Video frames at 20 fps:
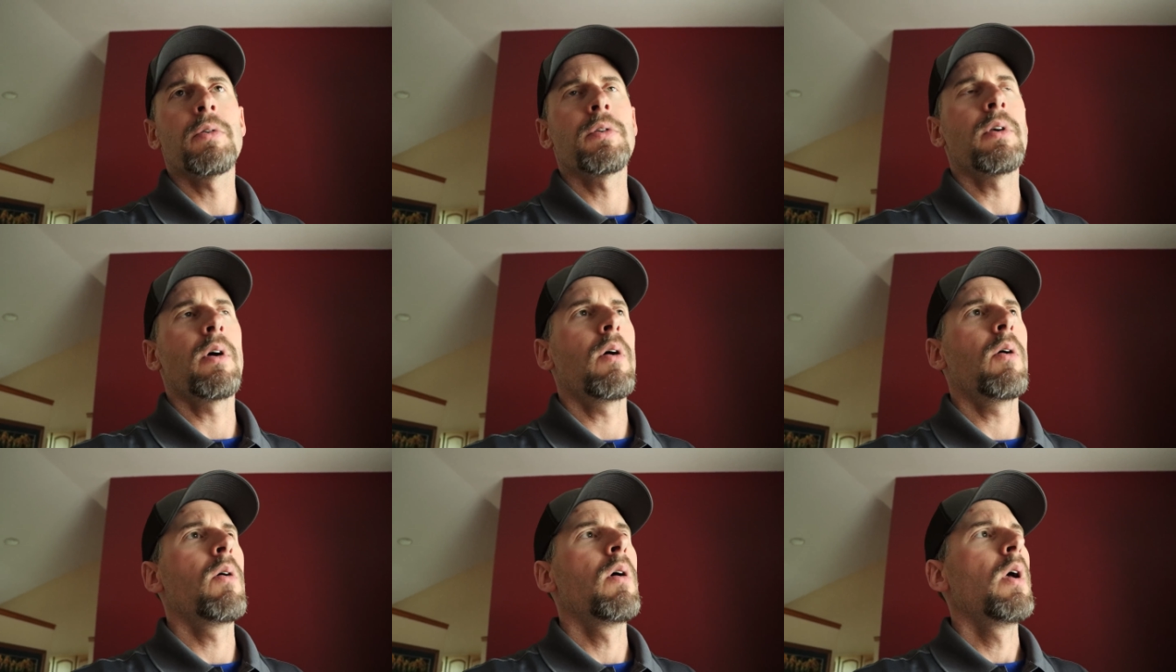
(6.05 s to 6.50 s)

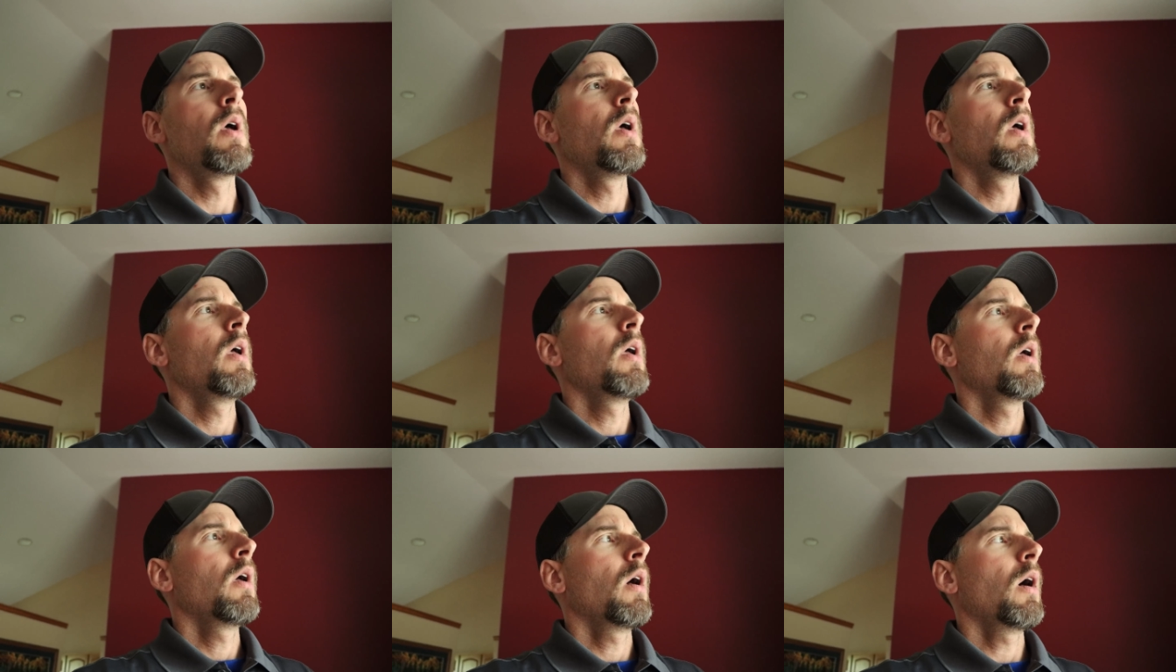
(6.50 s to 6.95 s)
So
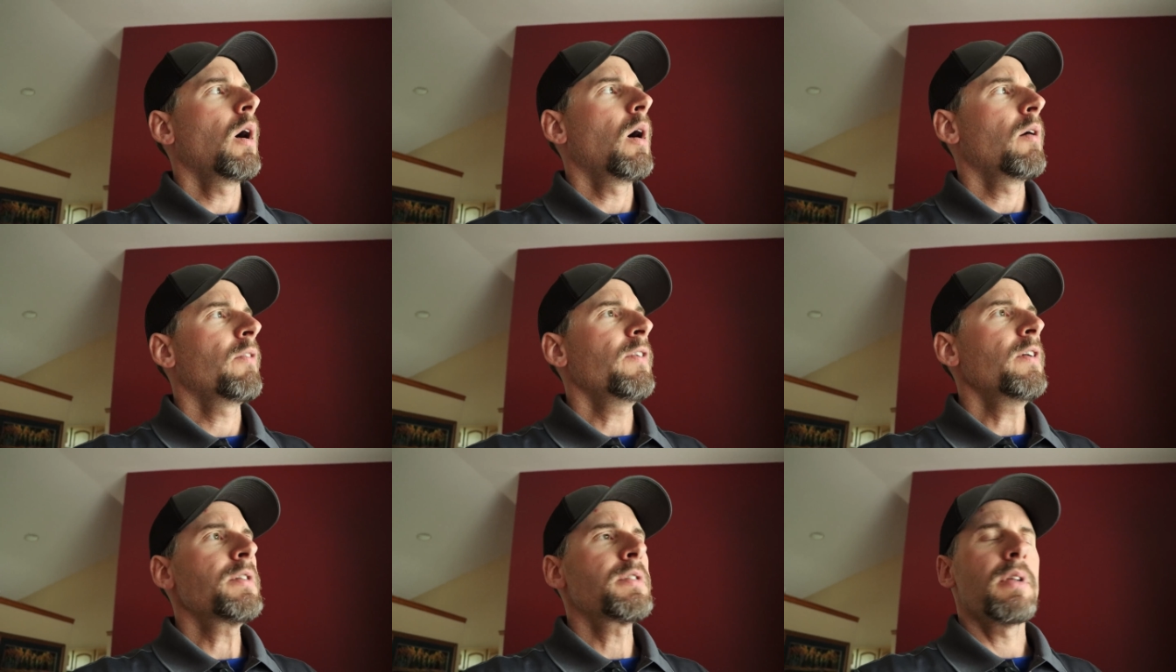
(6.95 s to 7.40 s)

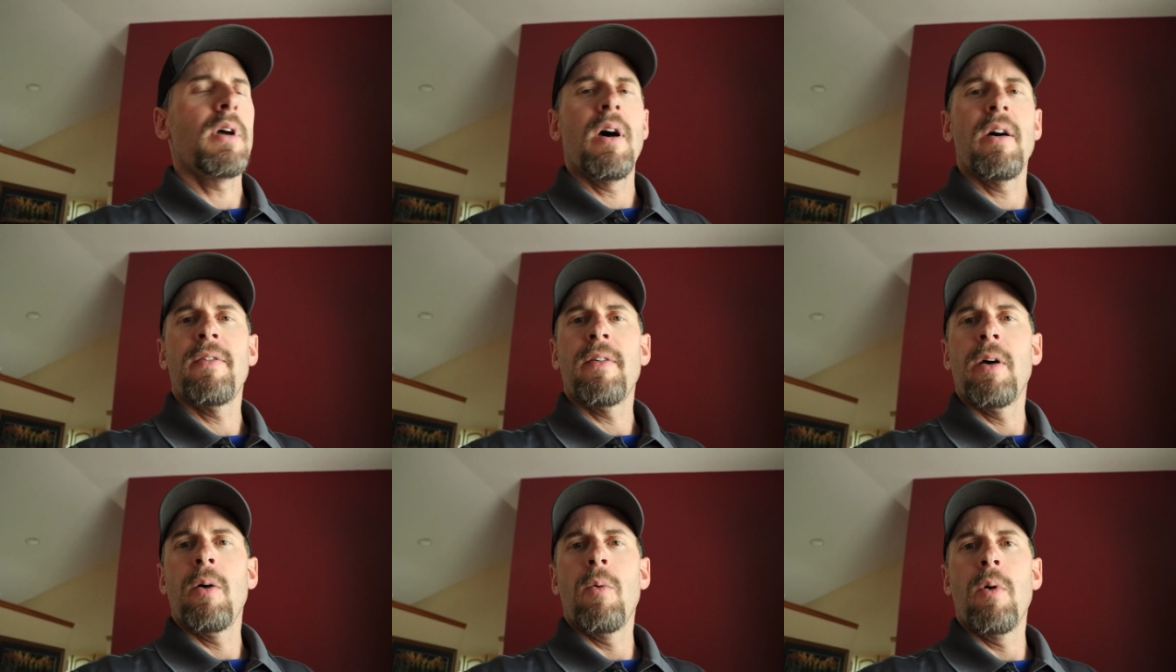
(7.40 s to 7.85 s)
first
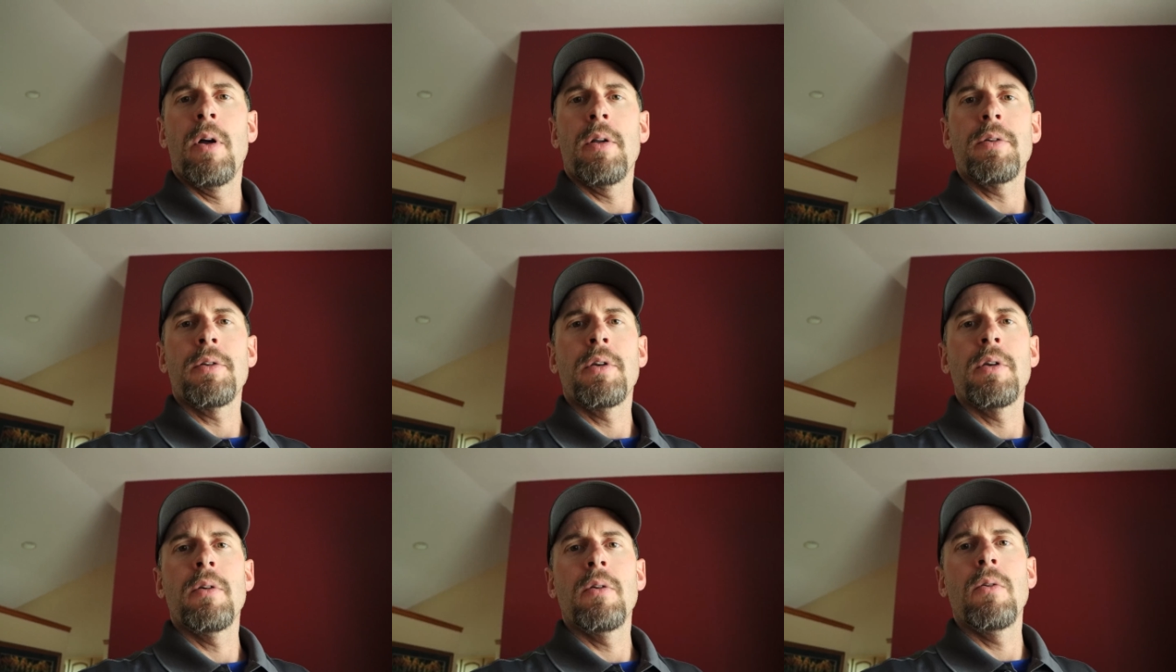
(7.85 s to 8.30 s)
off, I
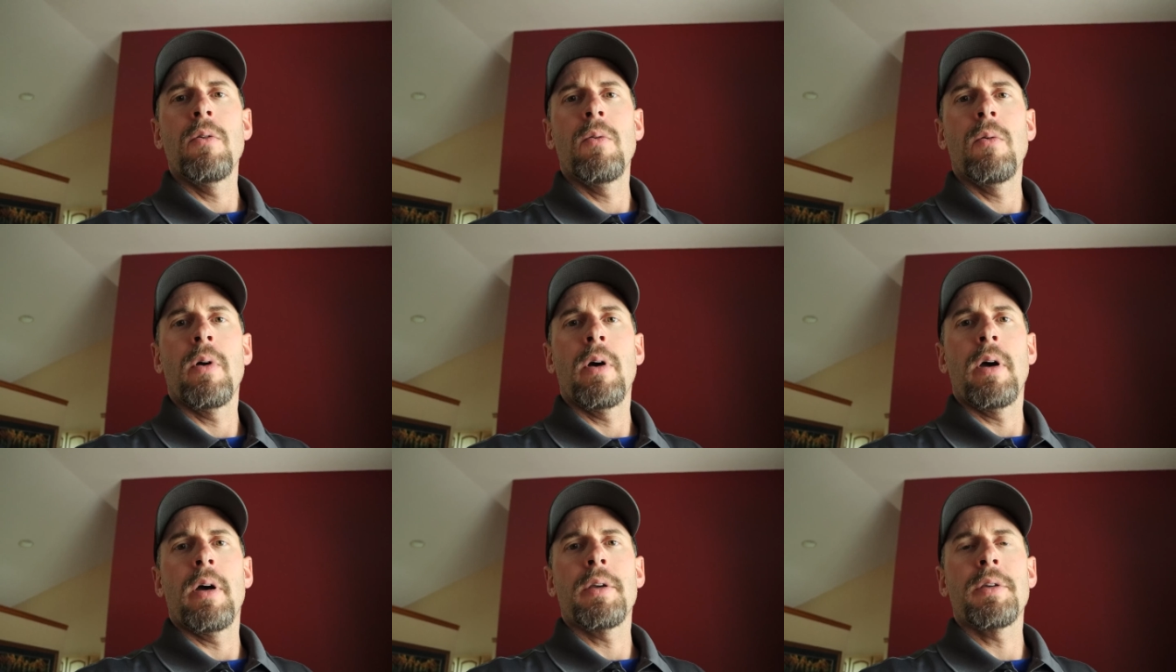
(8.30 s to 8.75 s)
want
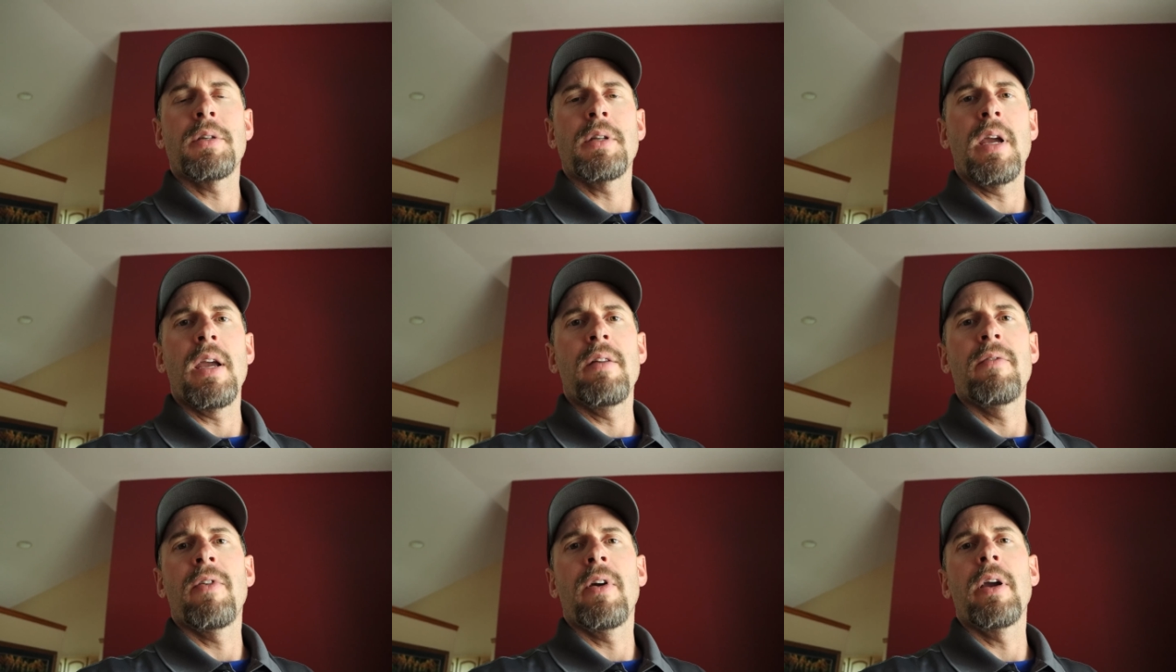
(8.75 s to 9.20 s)
to
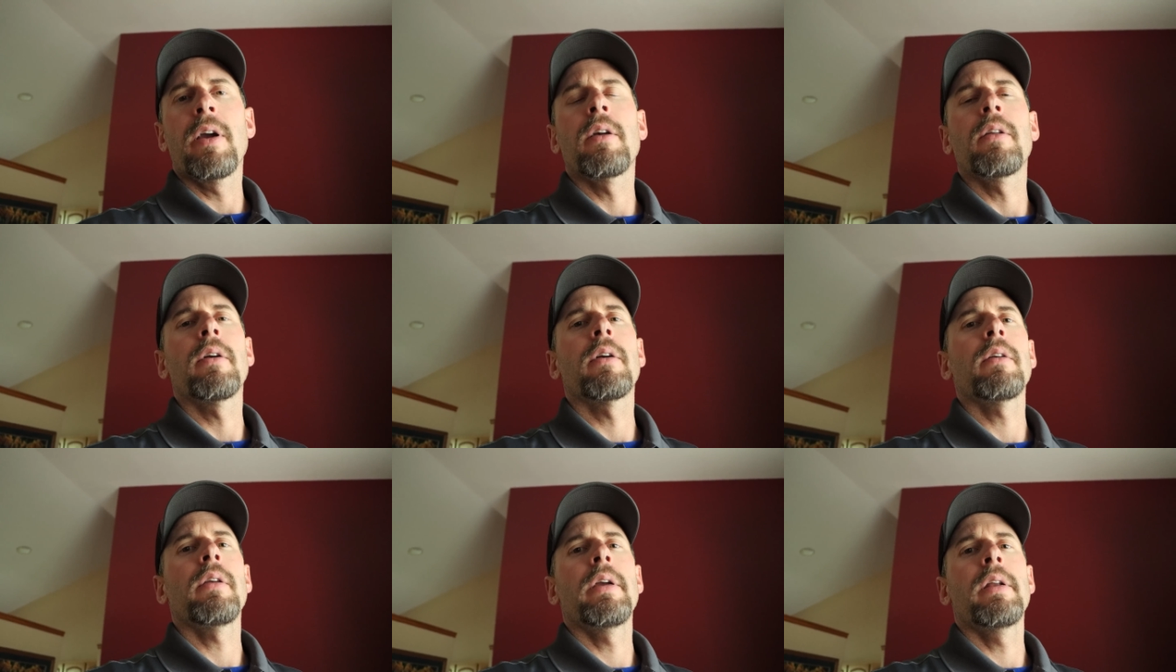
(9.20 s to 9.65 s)
state very
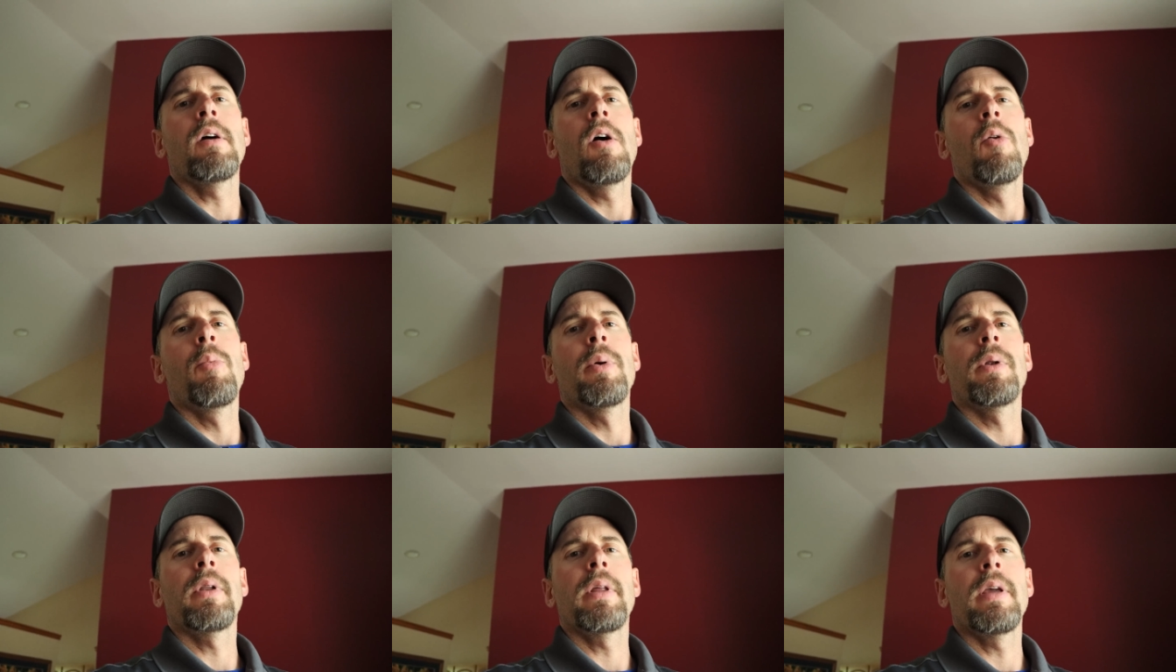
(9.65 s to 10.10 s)
clearly and
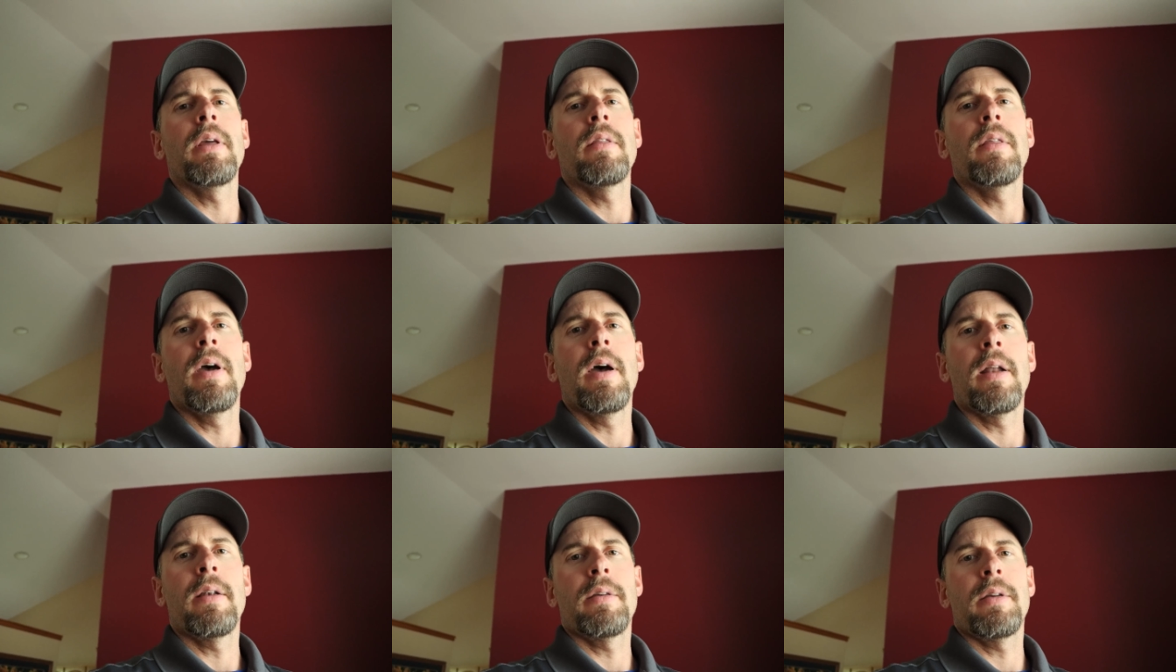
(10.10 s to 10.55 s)
openly
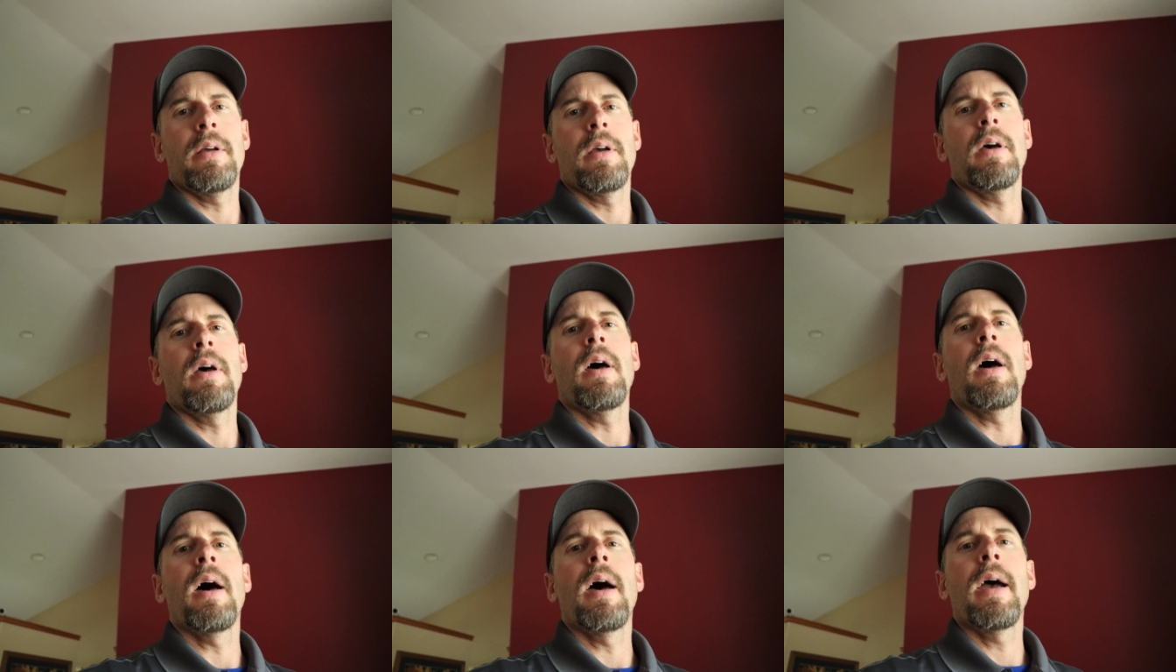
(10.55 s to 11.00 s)
that
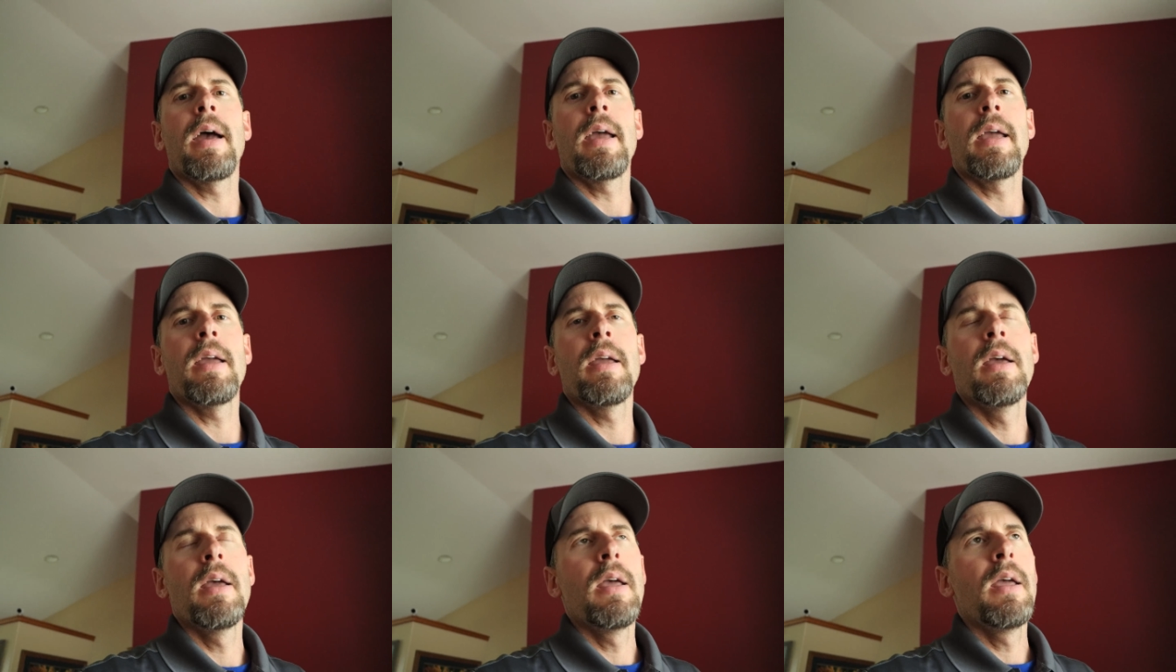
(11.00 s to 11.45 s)

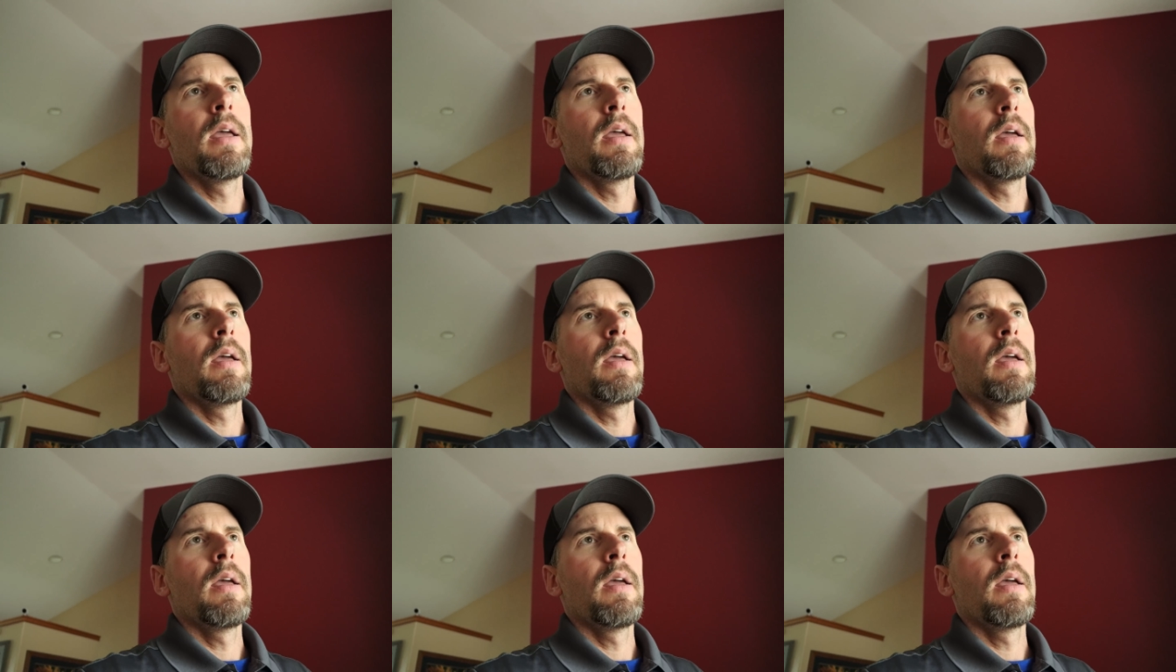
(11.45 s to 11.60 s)
I